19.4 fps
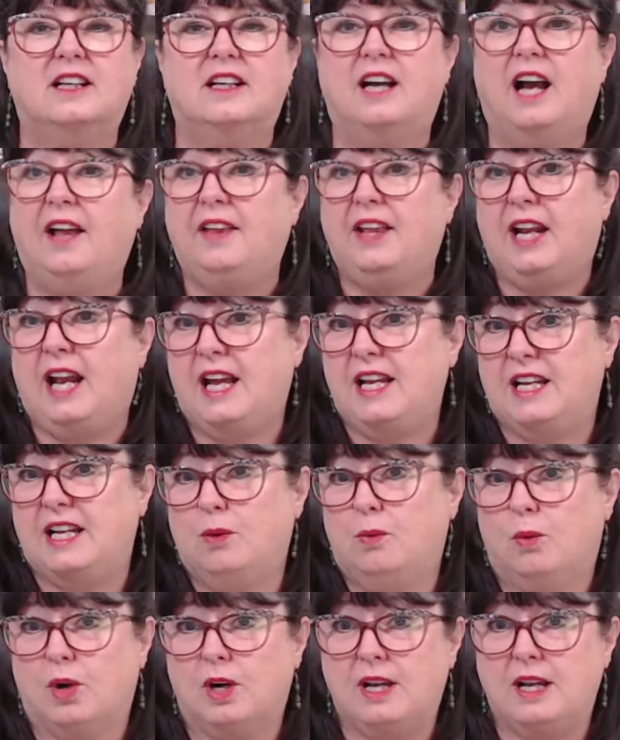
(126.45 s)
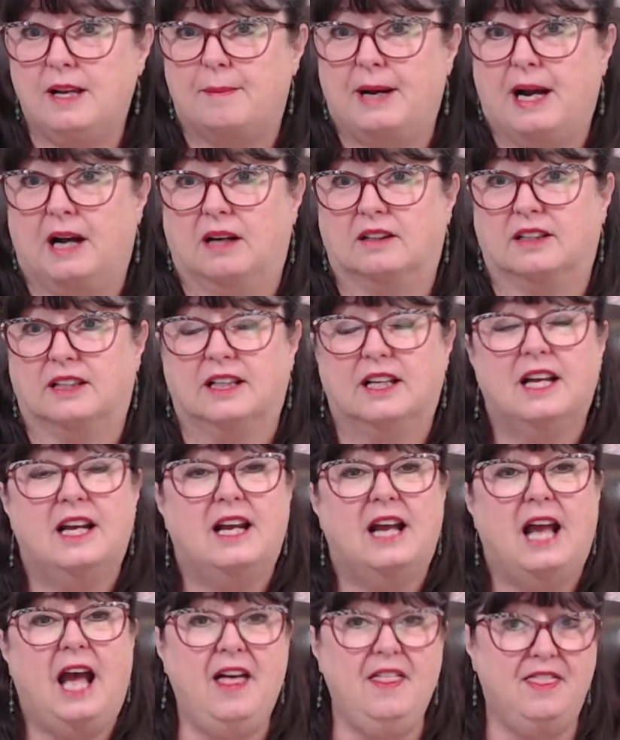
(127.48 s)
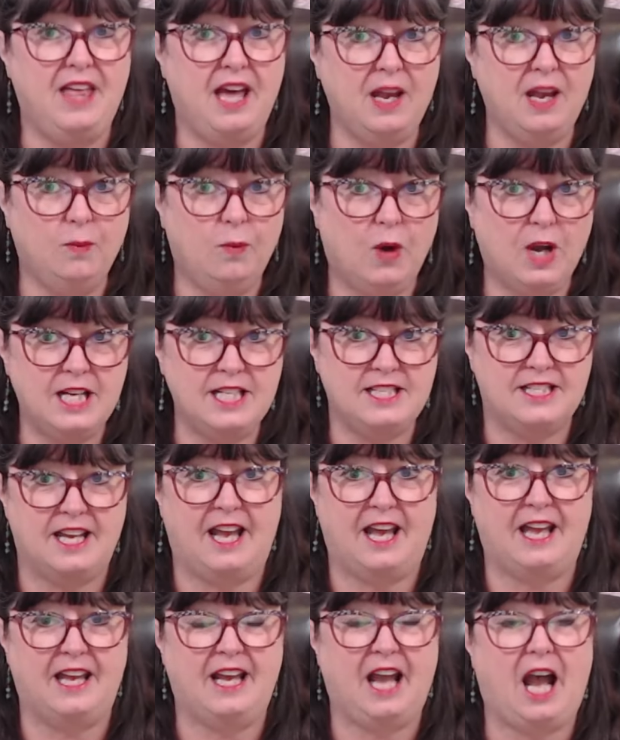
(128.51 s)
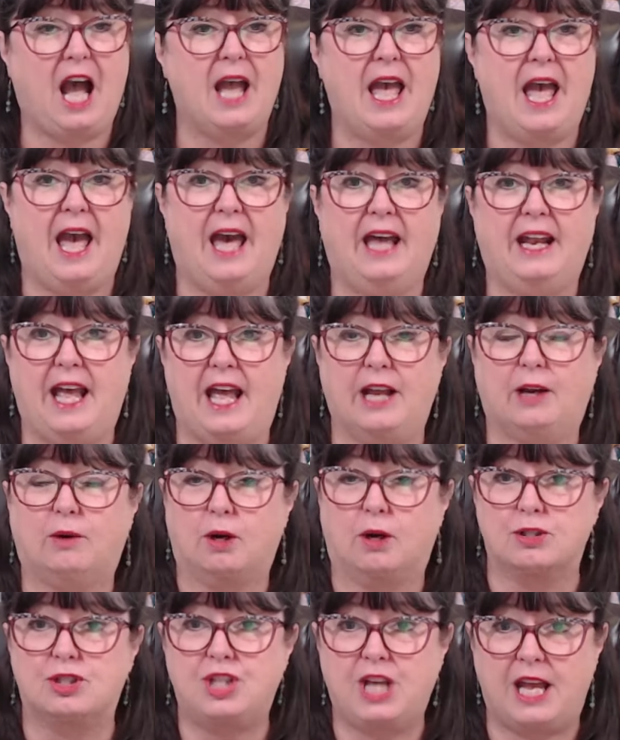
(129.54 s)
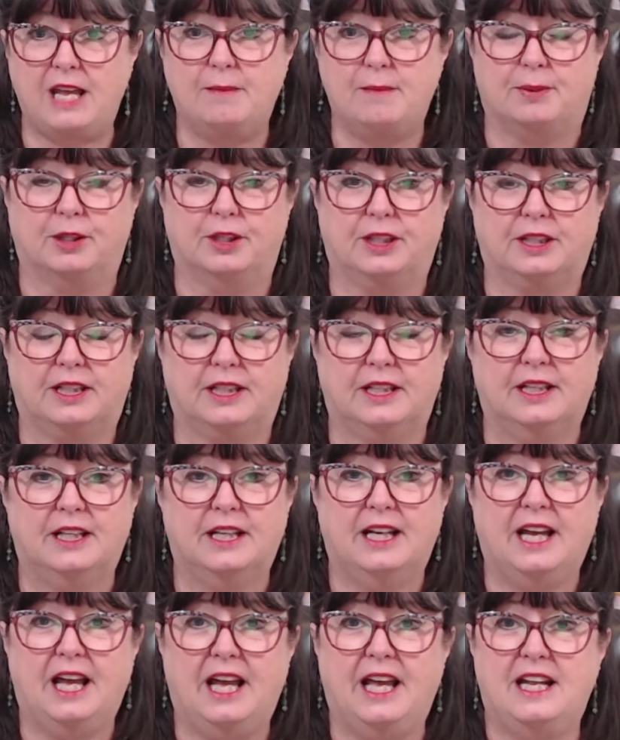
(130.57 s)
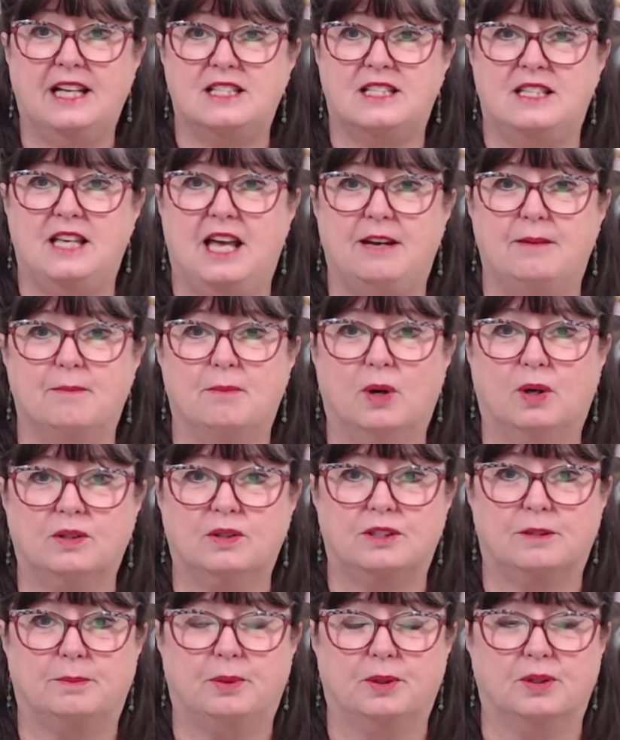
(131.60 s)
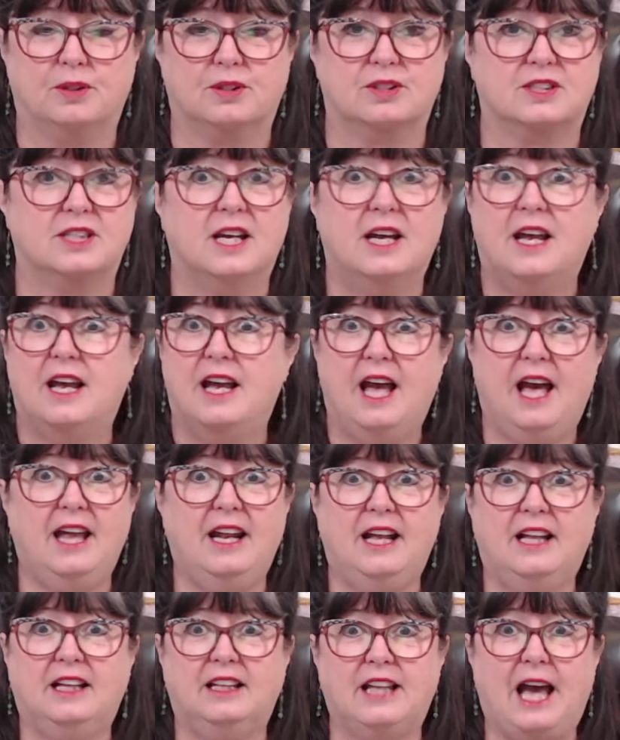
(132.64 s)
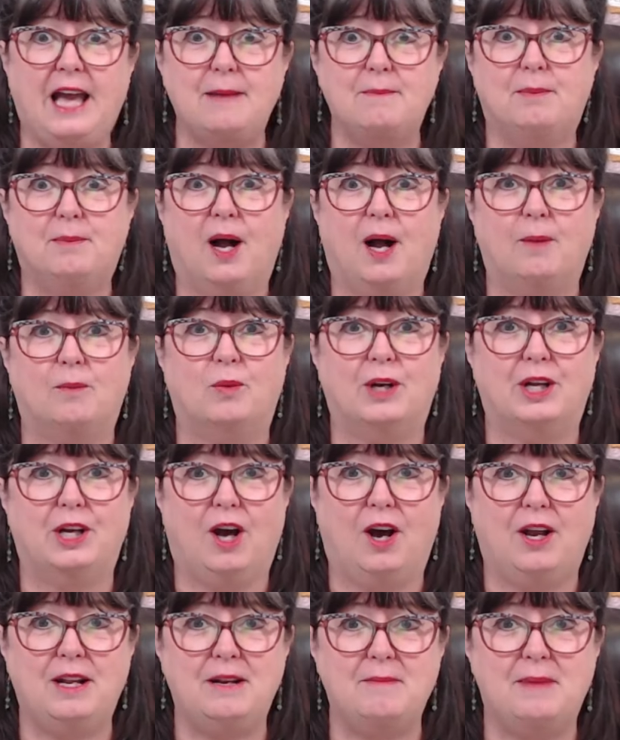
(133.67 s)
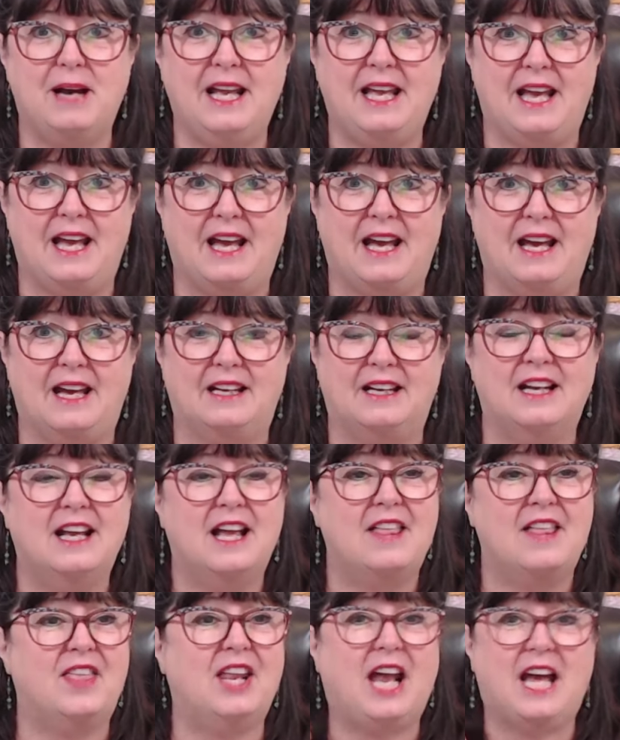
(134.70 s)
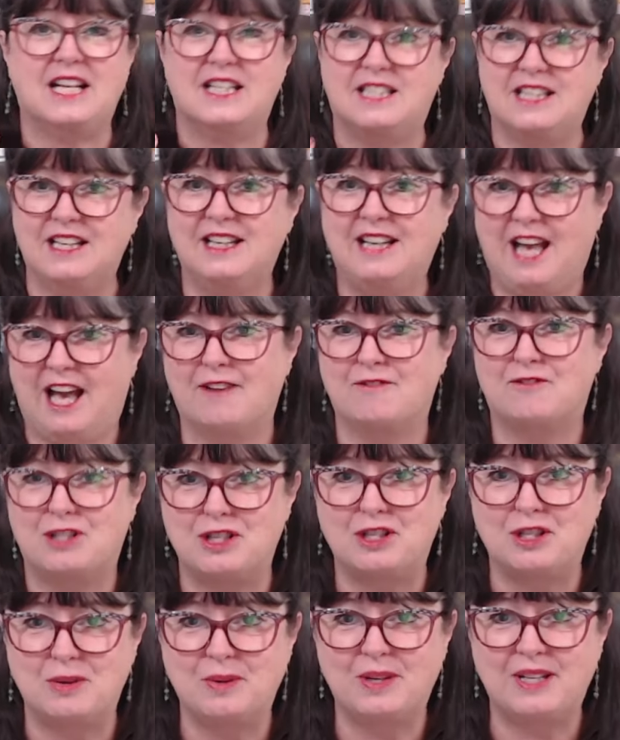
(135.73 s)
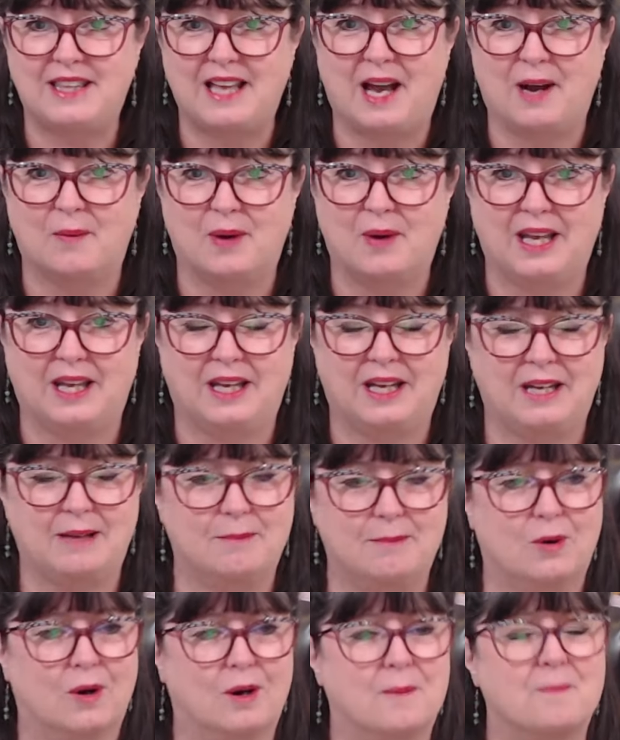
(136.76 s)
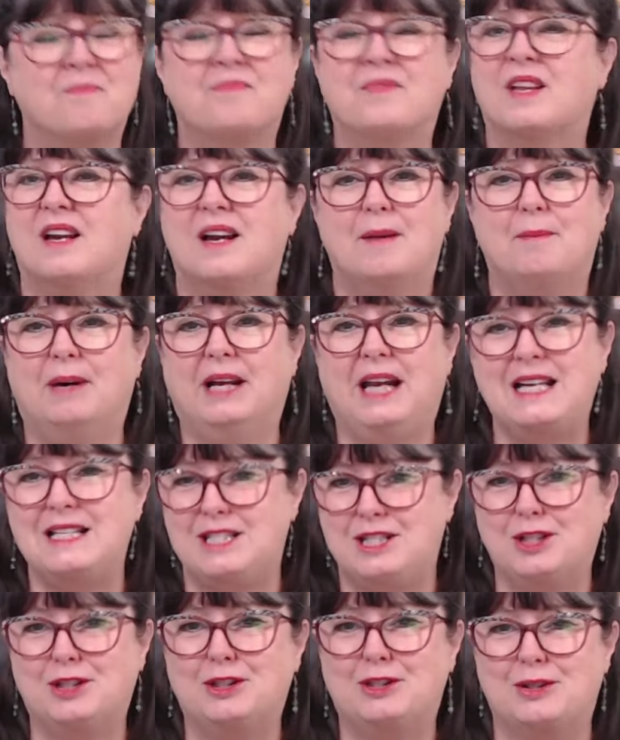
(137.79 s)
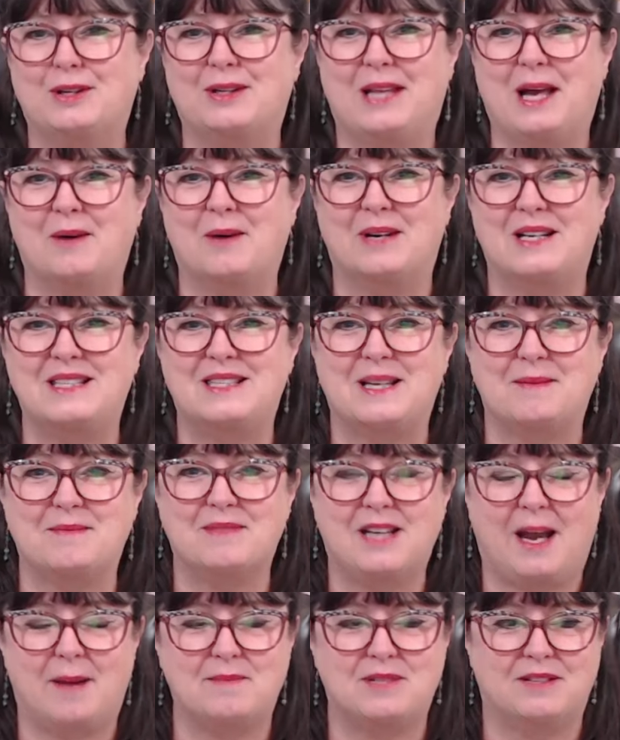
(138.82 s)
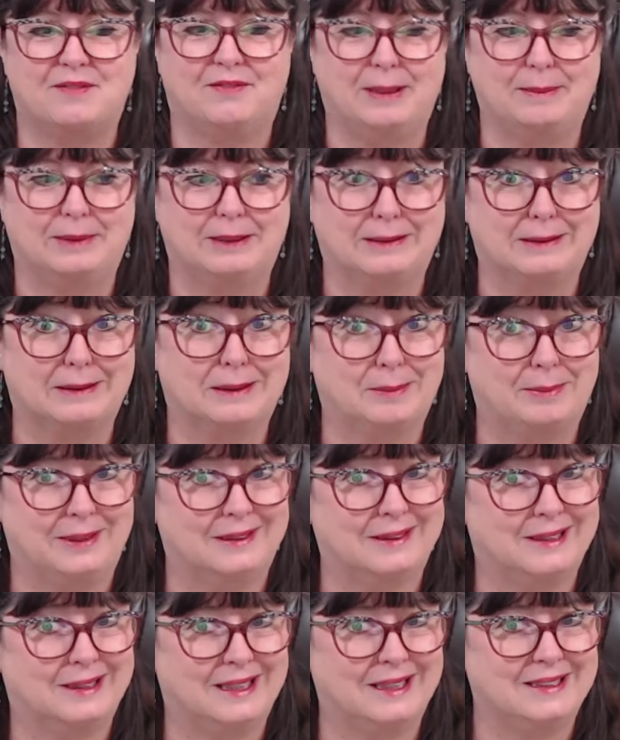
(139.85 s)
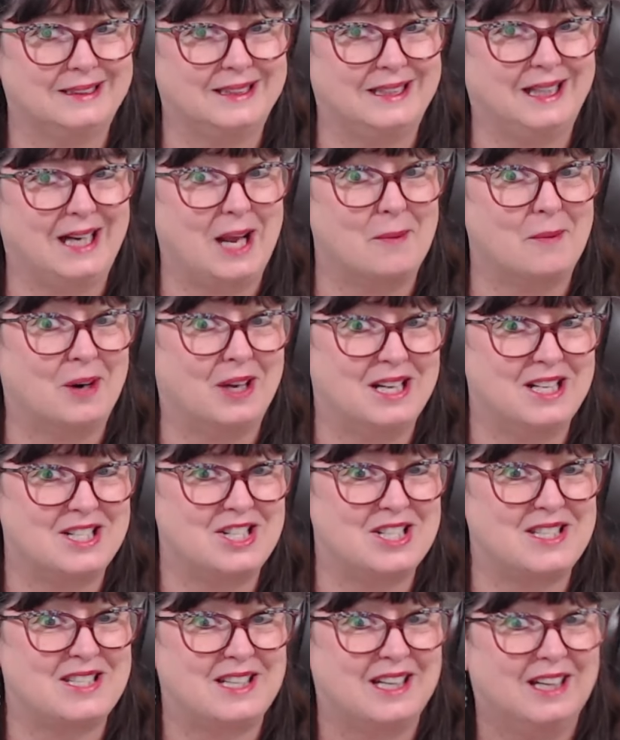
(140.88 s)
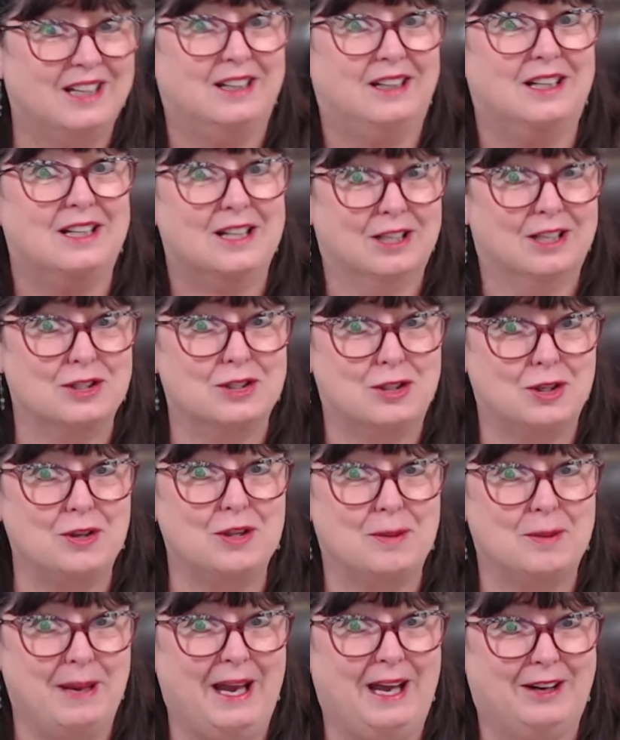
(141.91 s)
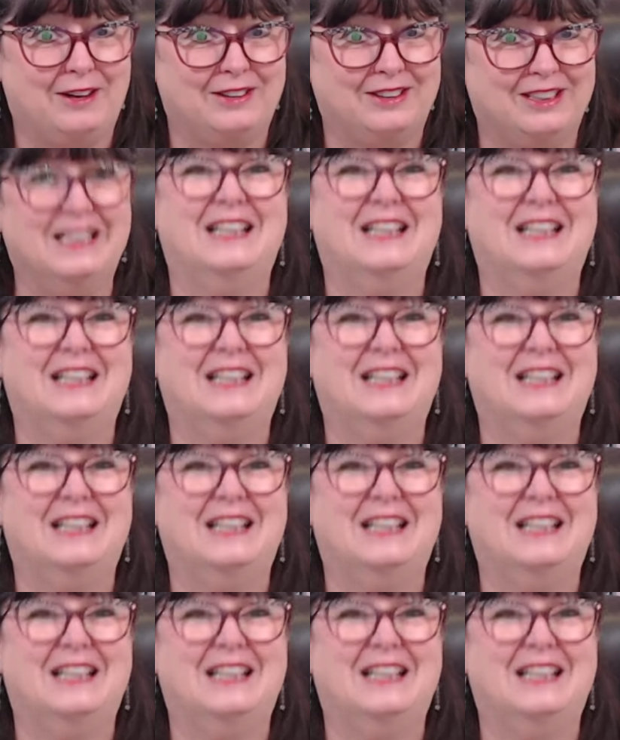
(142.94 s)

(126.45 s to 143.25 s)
And then I didn't worry about it. And then one day I had a crochet book, and it said multiples. And a light bulb went on in my head that I didn't have to do it that way anymore. But I still do it that way sometimes if I'm a little bit lazy and I want to just do the pattern.